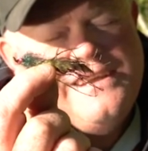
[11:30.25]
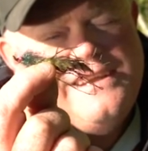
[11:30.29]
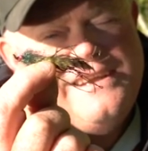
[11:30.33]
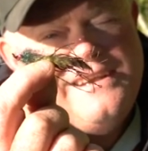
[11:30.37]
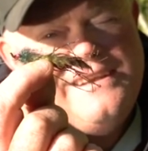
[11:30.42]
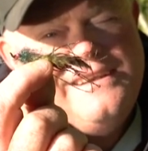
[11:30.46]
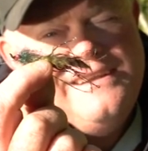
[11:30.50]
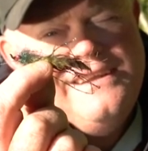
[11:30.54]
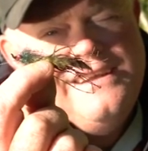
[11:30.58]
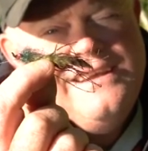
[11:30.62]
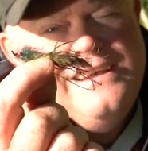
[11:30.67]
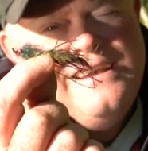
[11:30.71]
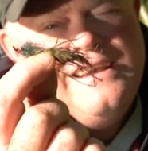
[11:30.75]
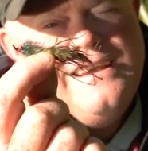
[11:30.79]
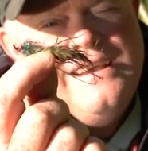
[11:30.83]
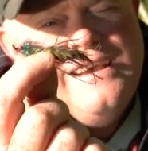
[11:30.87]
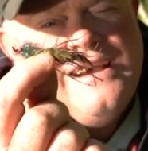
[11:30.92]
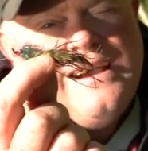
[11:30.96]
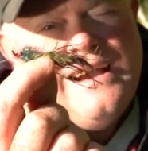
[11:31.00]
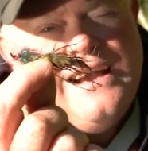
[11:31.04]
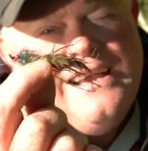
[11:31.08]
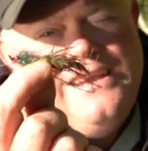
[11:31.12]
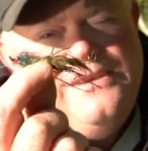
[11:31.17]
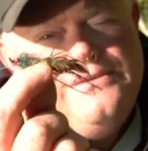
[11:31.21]
And
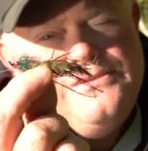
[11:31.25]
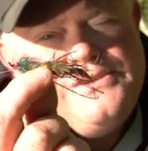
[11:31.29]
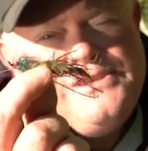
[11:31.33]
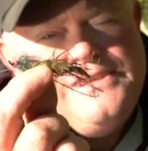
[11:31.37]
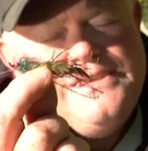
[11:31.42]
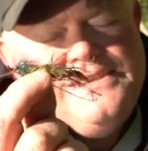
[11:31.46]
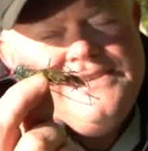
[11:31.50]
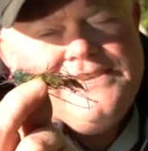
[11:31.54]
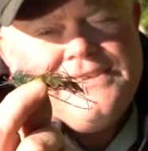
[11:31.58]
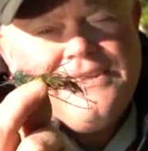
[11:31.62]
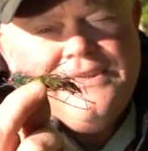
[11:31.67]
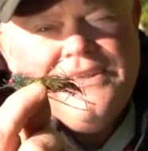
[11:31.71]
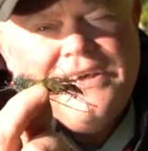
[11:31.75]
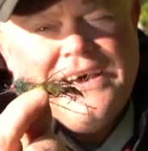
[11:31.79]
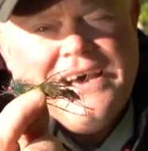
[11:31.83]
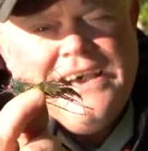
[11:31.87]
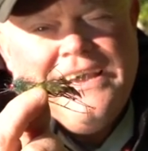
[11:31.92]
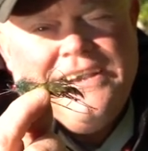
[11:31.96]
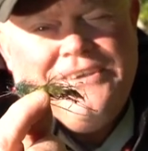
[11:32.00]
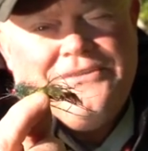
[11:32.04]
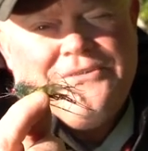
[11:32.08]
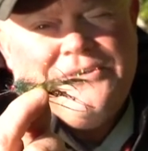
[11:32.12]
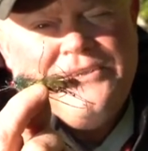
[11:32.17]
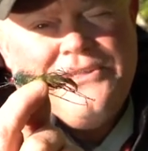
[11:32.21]
I use these a
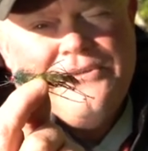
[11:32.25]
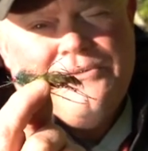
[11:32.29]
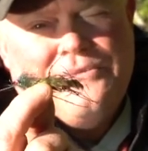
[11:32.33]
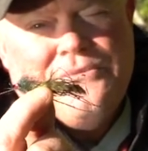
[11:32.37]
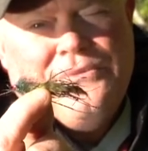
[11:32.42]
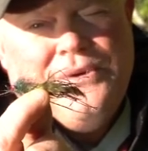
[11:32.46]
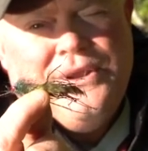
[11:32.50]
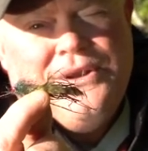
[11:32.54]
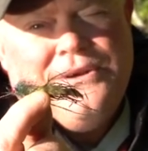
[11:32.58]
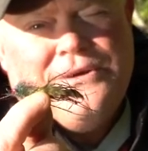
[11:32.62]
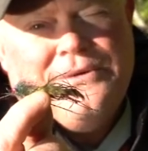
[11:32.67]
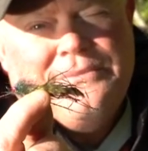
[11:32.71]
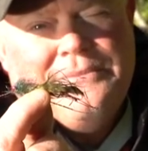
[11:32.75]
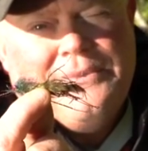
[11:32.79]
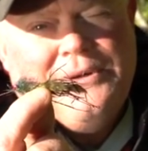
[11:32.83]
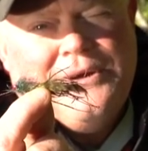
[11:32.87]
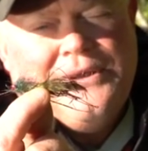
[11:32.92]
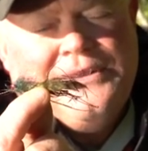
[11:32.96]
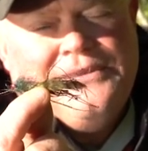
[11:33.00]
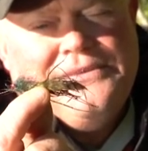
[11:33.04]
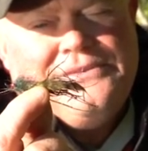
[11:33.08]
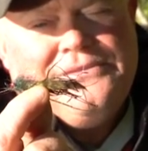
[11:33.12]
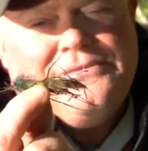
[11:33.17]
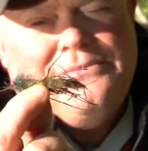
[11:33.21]
lot during the winter
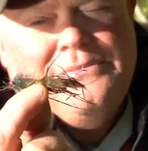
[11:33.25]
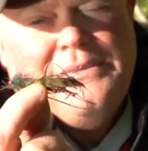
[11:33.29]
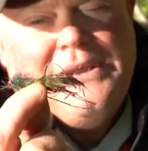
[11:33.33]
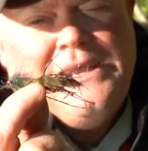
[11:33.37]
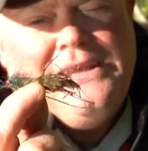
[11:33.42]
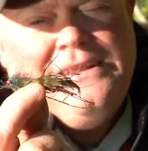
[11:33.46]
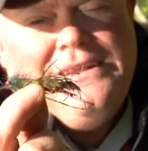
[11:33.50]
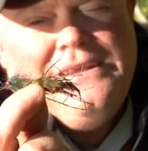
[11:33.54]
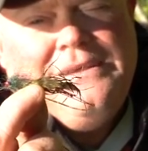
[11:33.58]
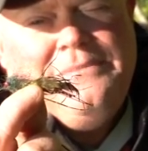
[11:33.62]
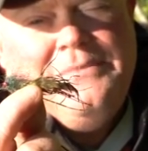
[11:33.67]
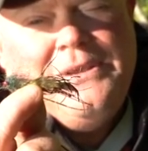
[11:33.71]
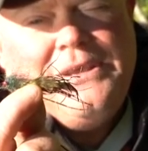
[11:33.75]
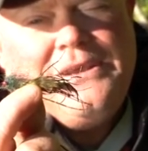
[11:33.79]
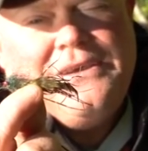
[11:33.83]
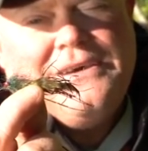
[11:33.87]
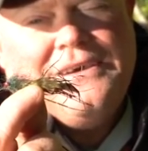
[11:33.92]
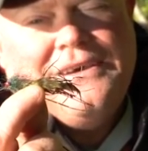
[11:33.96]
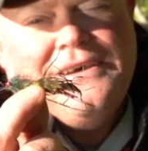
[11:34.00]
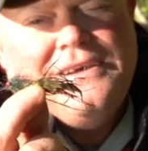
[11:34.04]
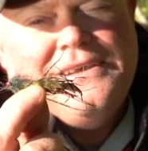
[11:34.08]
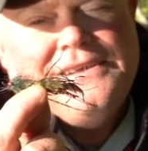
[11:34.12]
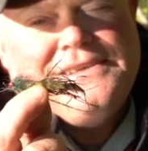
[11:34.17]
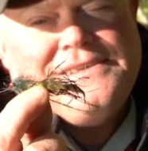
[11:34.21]
months, mainly
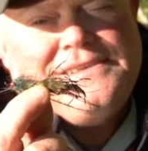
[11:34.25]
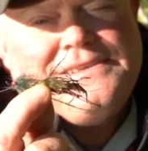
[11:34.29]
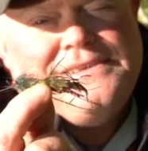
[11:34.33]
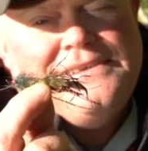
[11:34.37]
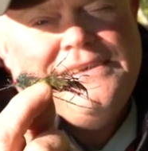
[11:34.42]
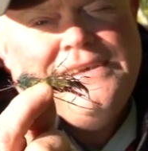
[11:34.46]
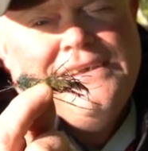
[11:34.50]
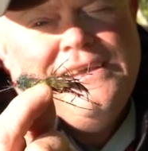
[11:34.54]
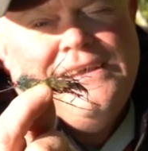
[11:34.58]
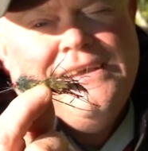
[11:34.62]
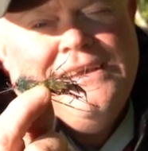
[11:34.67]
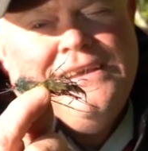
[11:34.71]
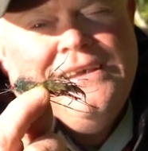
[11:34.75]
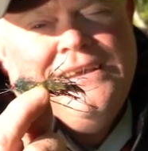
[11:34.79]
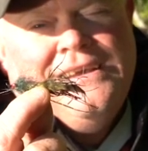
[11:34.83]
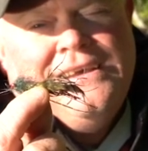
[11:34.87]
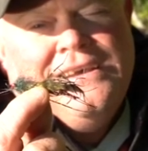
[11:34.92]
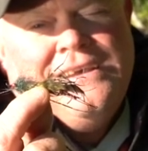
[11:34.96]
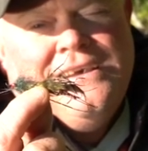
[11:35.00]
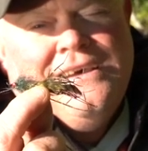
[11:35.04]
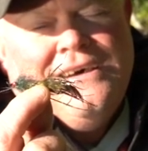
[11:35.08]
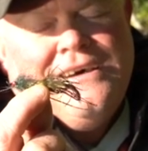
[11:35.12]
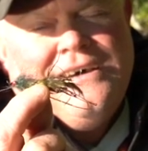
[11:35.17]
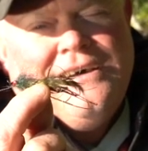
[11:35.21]
because
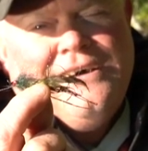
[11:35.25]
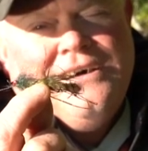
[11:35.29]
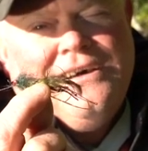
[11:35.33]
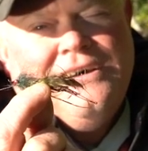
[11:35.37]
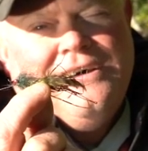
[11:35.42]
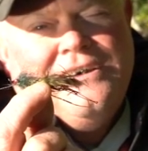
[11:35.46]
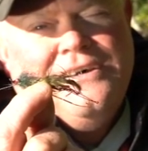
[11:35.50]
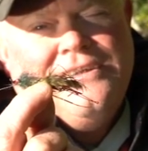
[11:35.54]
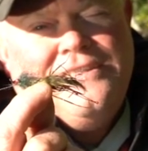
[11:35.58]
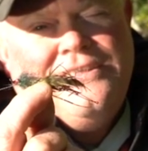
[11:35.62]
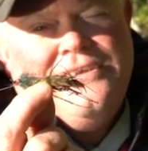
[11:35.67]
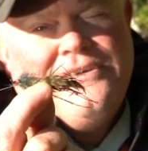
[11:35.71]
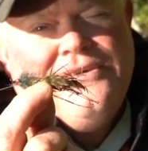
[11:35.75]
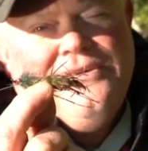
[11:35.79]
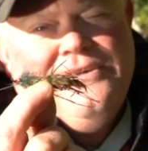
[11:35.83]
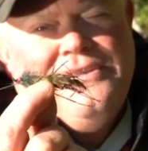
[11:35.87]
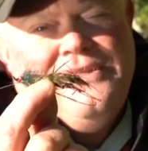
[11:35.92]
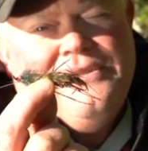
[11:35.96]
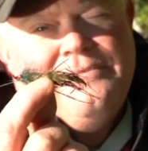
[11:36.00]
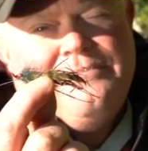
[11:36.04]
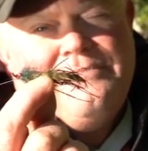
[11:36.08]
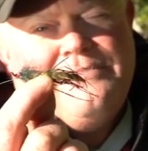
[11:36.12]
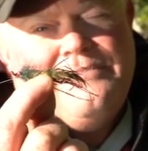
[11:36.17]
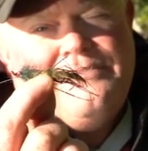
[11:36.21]
uh, they're
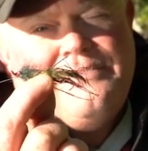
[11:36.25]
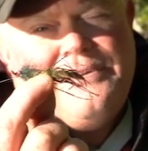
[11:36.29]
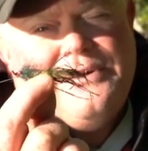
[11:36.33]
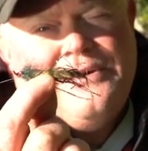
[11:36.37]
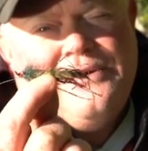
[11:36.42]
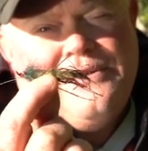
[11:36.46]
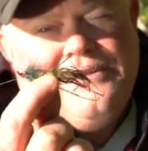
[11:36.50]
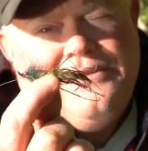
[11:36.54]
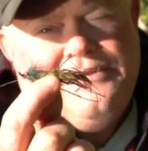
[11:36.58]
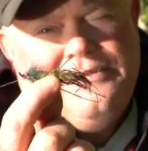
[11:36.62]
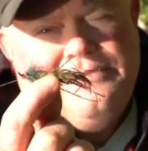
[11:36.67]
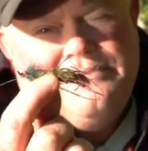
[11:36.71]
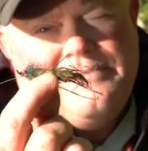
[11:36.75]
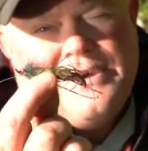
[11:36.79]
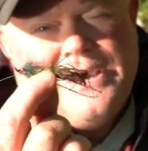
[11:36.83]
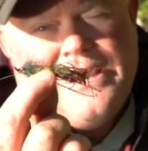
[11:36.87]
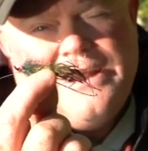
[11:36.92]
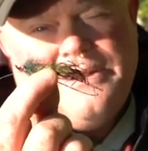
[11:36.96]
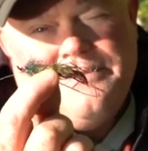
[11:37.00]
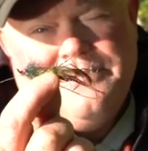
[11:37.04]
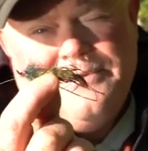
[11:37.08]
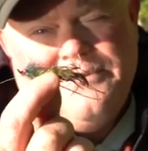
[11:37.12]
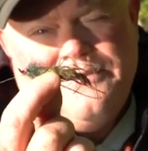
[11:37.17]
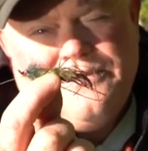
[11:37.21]
in the part of the
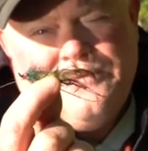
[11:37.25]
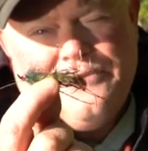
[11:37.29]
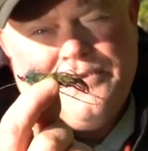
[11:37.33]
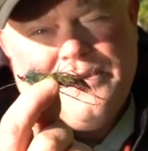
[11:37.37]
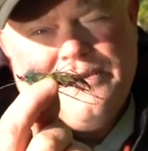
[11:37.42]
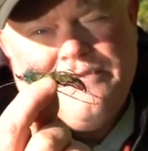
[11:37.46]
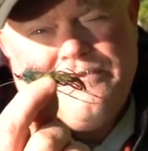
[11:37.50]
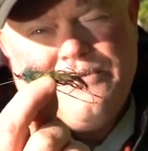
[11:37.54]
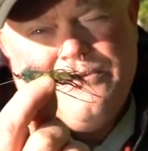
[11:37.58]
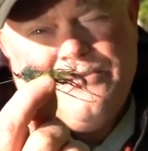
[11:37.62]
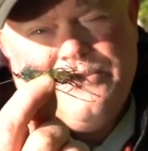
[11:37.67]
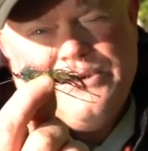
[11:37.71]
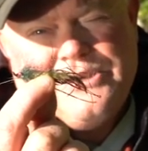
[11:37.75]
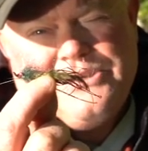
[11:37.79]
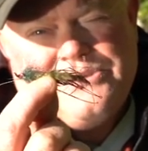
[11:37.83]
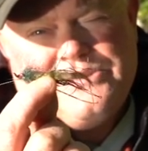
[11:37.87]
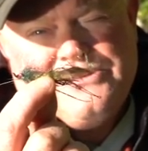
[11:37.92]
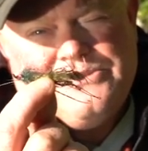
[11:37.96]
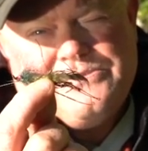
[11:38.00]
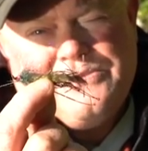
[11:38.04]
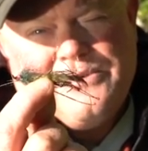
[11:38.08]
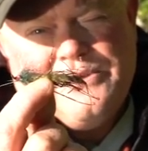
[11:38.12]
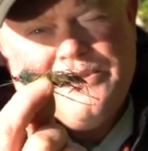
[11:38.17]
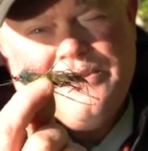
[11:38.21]
bottom of the river, which
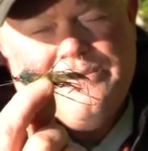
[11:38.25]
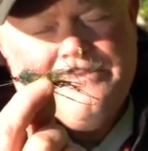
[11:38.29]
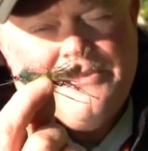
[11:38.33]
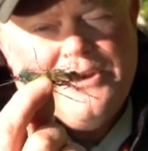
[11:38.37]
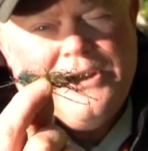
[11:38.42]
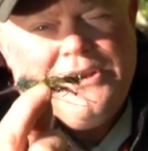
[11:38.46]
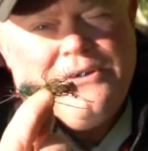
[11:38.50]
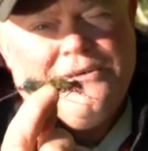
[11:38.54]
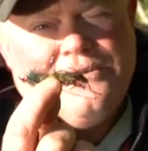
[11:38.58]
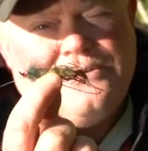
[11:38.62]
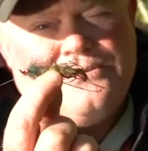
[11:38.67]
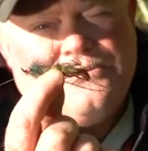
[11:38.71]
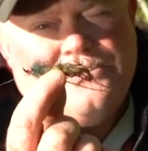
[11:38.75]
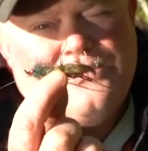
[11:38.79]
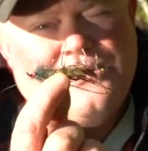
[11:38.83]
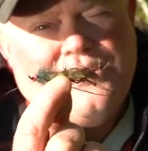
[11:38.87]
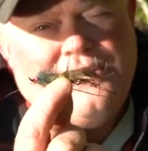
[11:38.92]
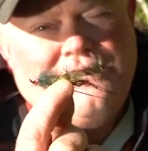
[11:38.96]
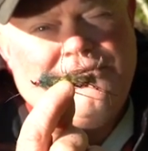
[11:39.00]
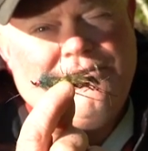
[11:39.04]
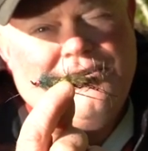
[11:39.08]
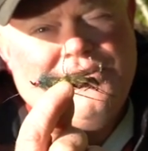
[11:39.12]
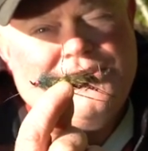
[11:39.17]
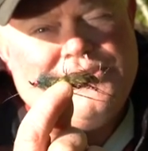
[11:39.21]
is where the
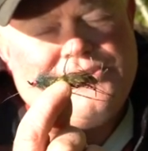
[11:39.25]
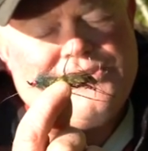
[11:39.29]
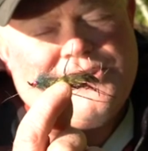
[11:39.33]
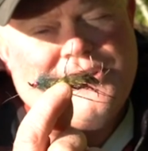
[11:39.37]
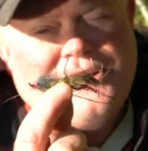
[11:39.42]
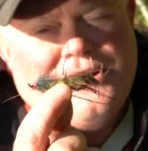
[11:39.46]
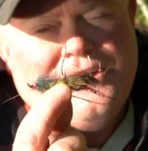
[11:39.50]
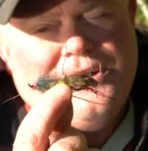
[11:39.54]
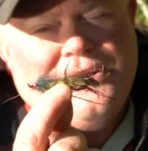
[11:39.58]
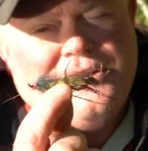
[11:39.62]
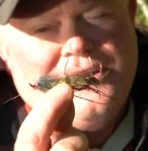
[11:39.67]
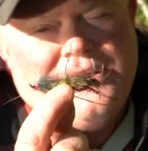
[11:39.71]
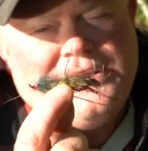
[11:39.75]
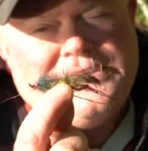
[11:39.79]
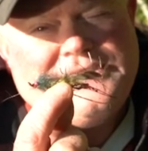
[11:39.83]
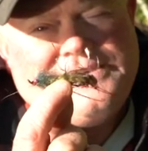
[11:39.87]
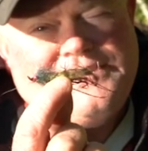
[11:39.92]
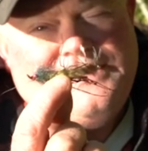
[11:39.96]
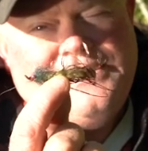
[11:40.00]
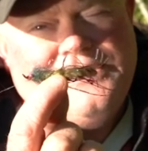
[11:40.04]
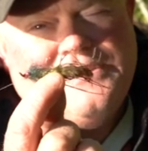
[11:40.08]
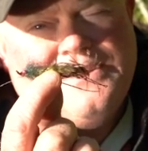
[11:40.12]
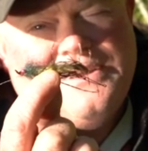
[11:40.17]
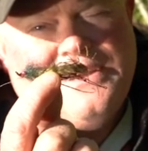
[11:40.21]
migratory fish are, like
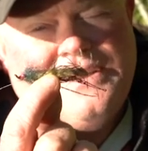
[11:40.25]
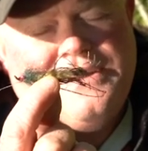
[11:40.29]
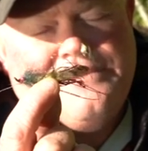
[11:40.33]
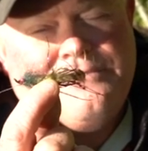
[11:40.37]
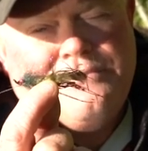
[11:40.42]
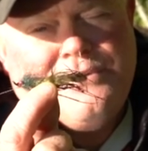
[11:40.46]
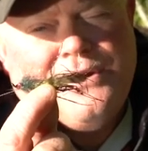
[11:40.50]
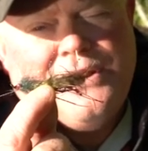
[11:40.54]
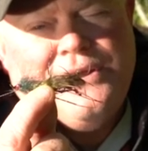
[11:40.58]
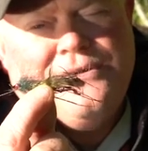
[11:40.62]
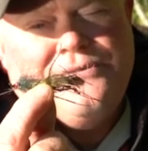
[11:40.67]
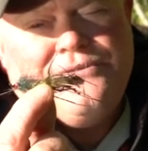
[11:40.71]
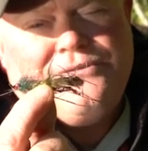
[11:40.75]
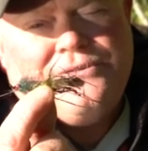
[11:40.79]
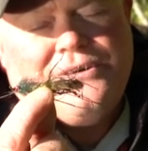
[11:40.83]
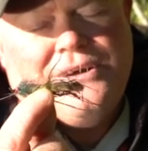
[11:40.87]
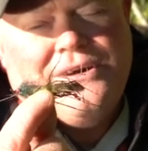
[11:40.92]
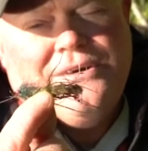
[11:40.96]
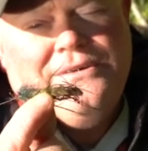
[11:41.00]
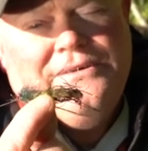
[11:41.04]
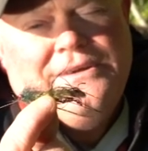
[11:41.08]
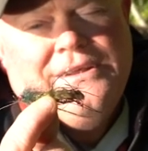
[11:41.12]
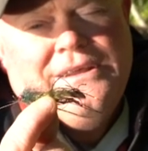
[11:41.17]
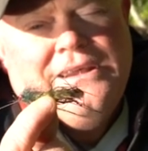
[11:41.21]
steelhead and brown
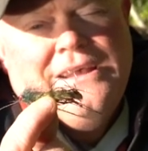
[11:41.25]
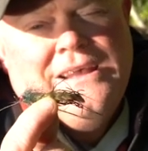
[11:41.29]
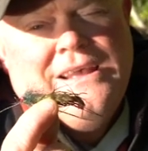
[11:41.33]
trout.